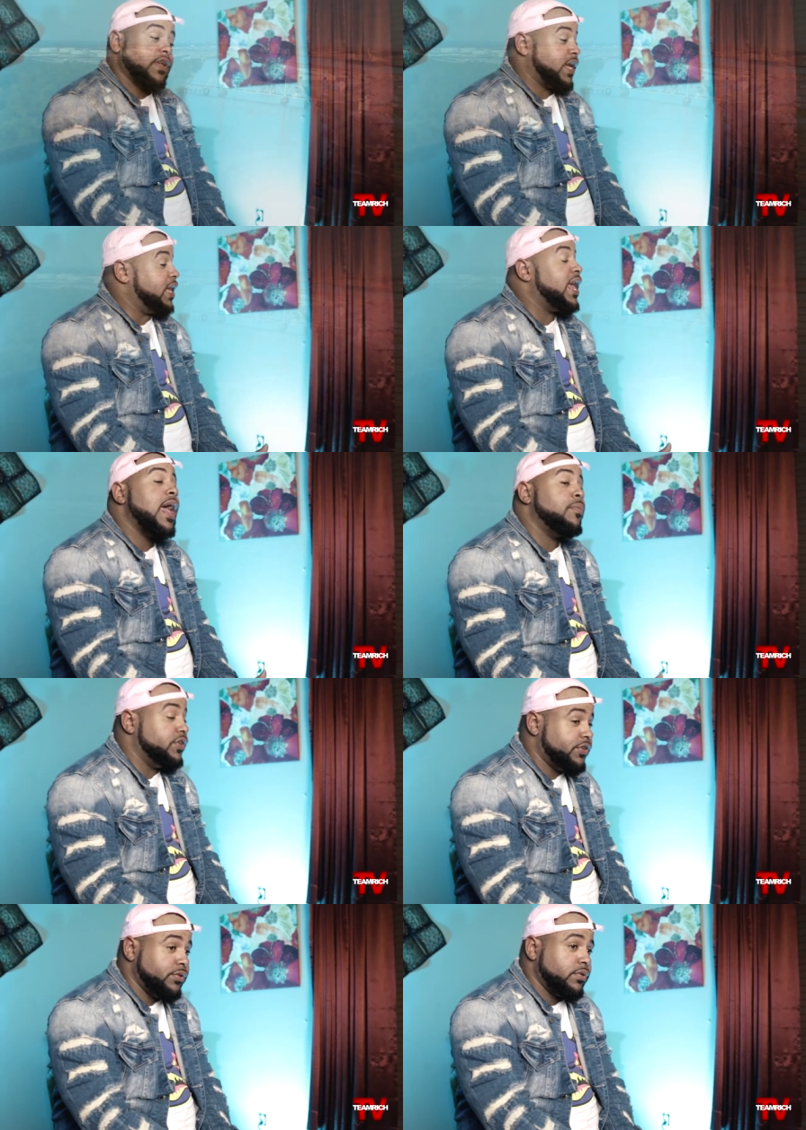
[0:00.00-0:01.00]
collab
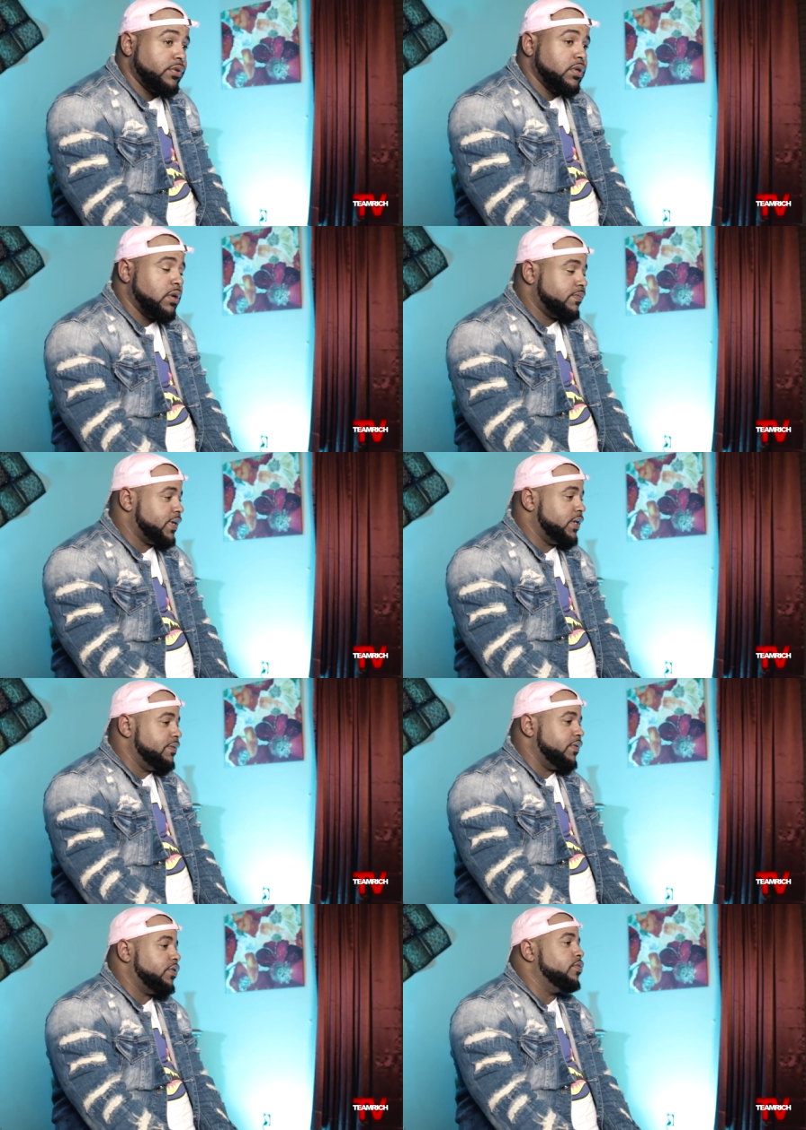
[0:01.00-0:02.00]
with you, you know what I'm saying,
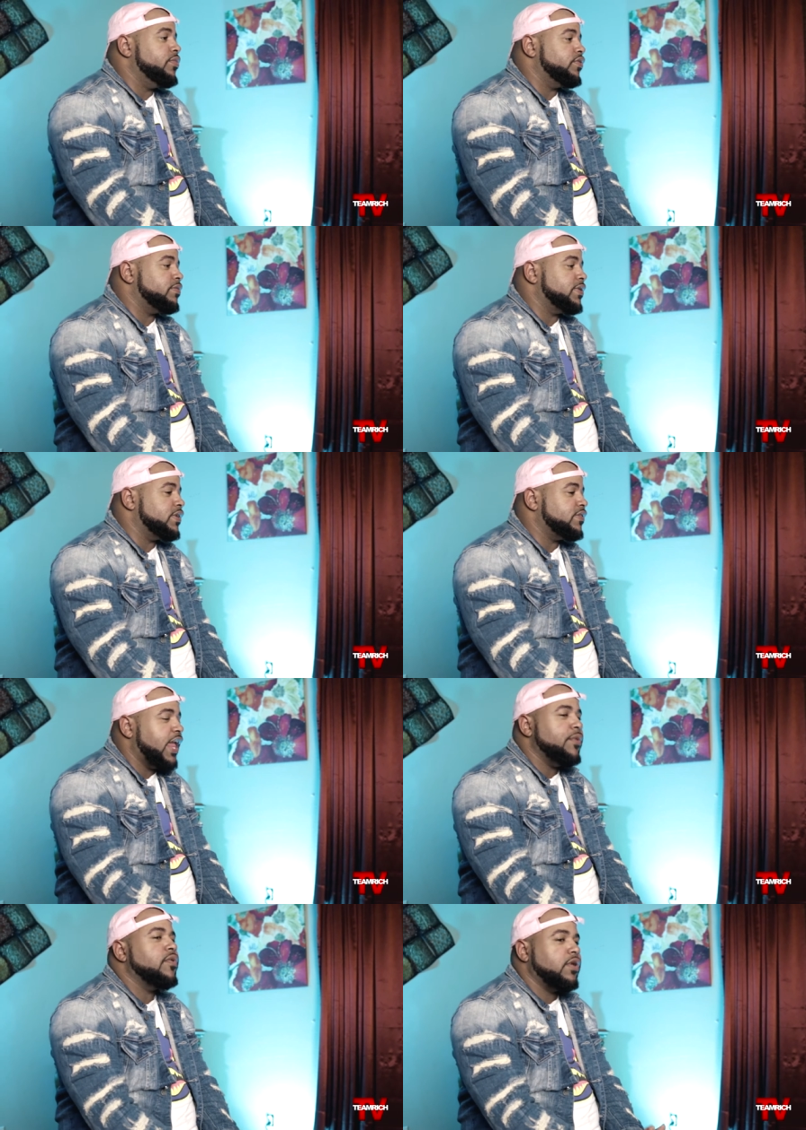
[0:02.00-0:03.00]
even do music, because
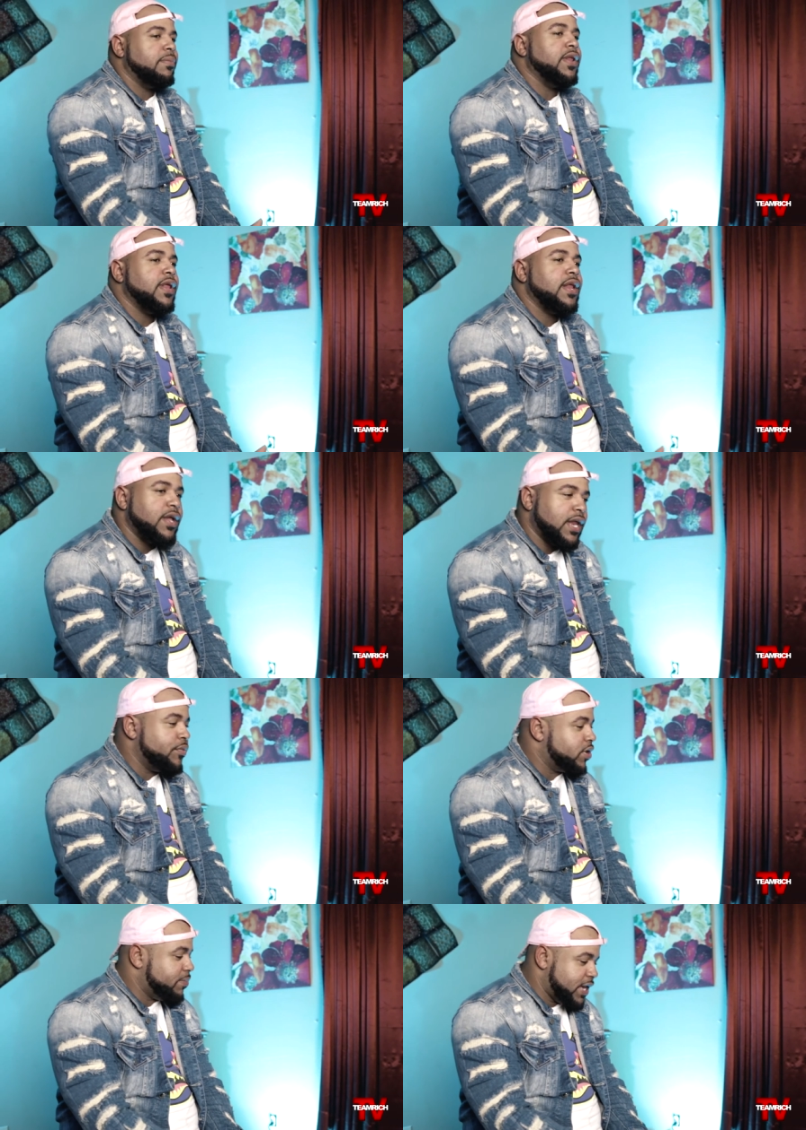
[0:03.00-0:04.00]
they want to be that nigga, they
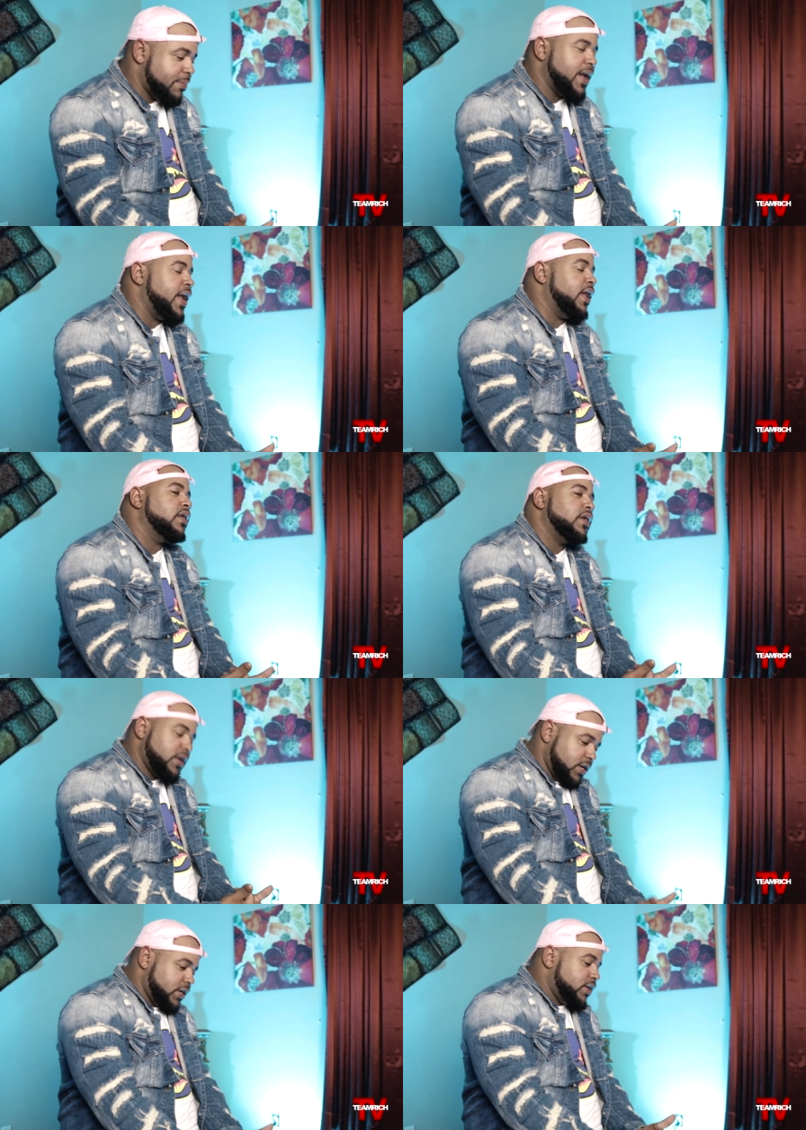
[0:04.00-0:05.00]
want to be that main
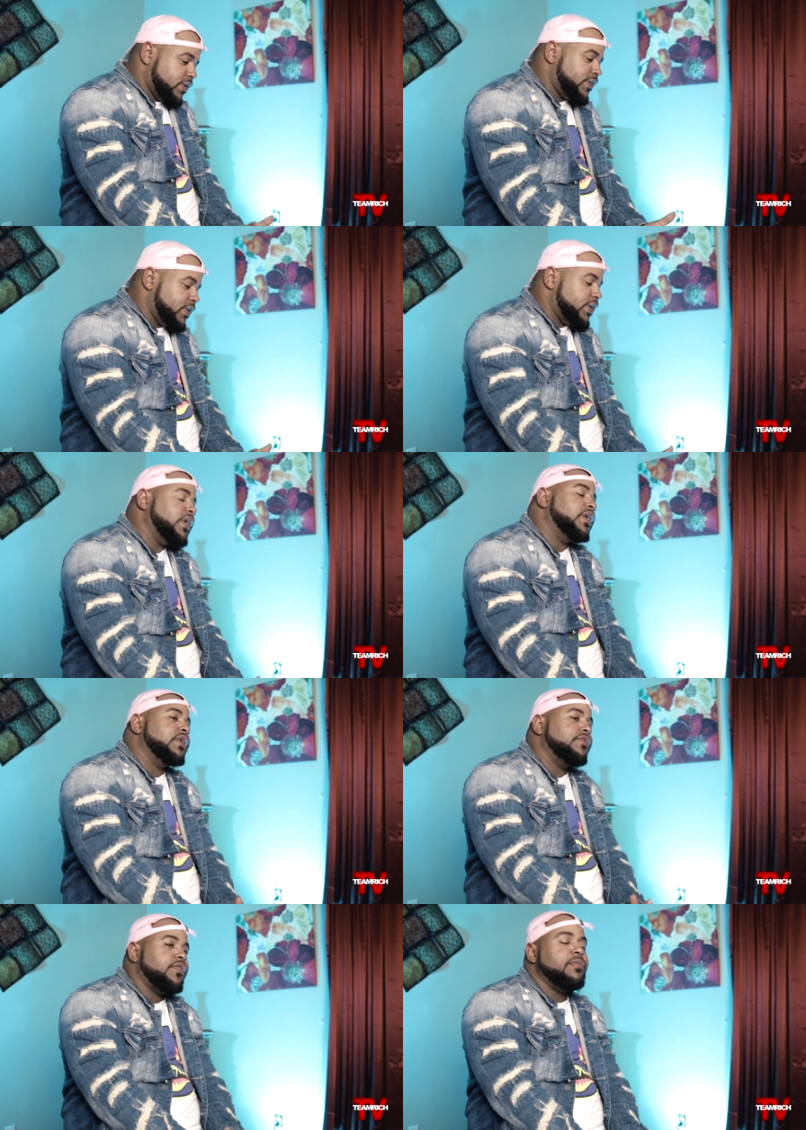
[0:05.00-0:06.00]
center nigga,
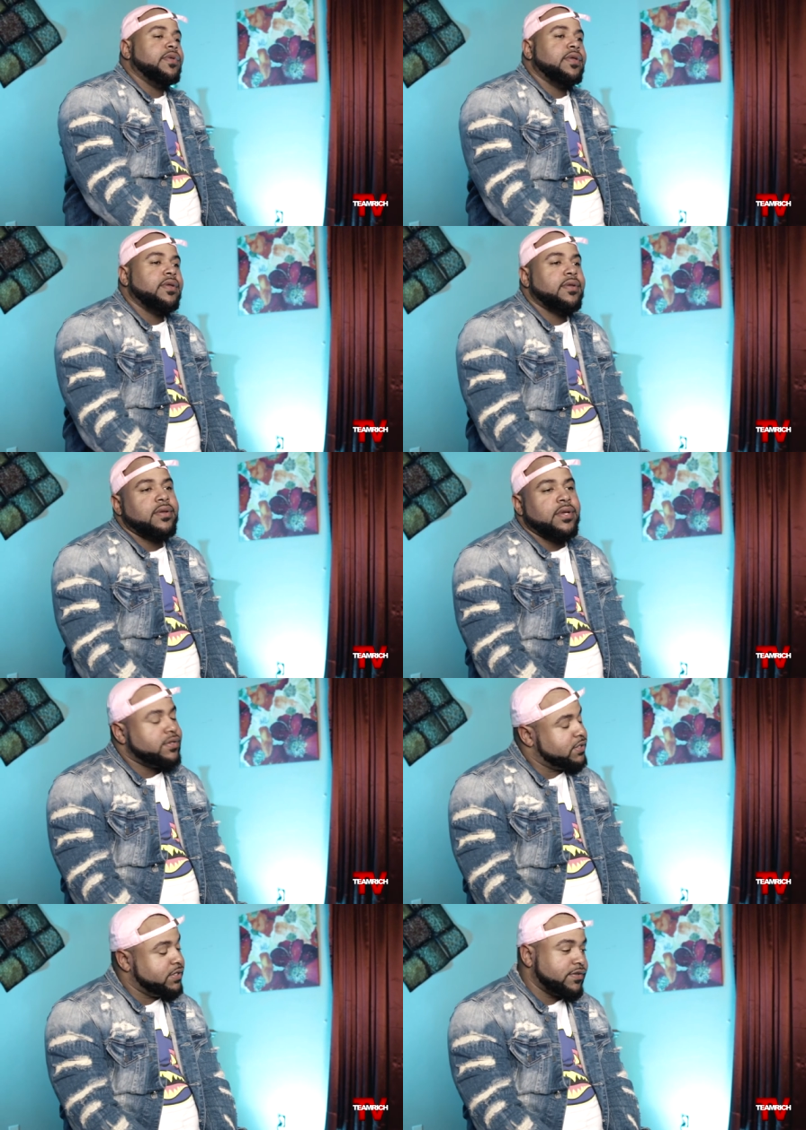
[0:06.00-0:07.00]
you feel me?
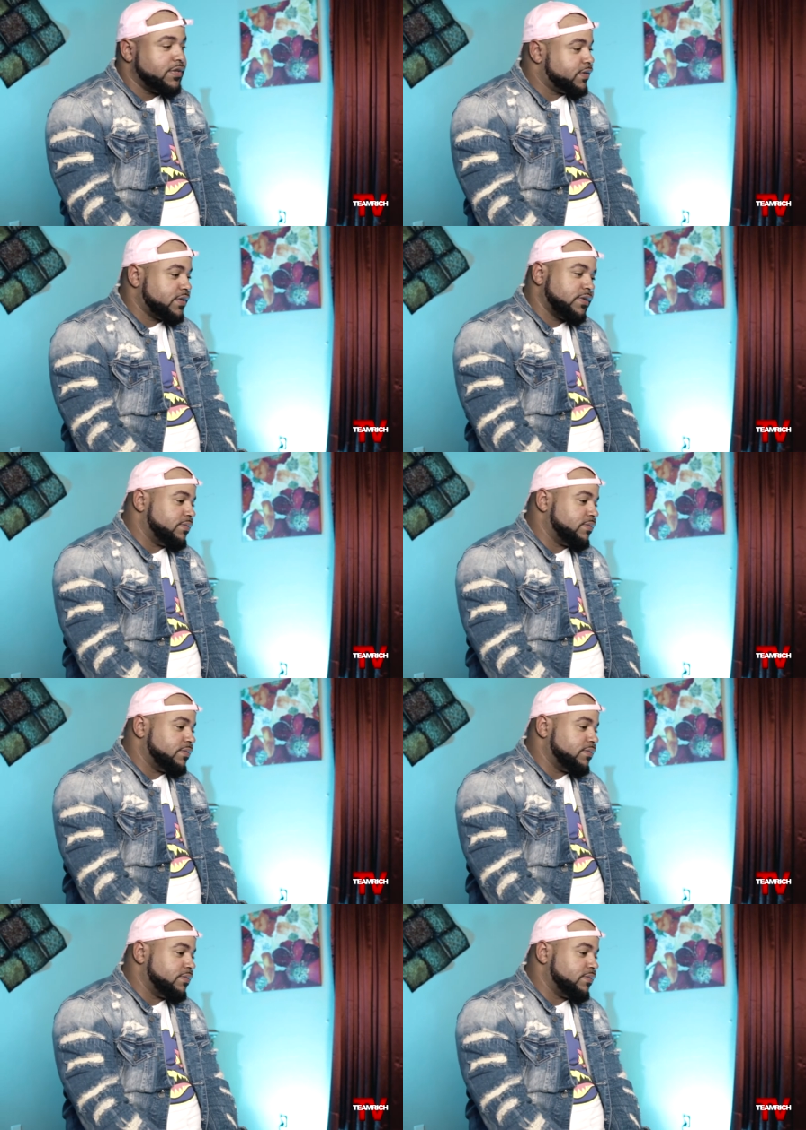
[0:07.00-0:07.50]
And it's just,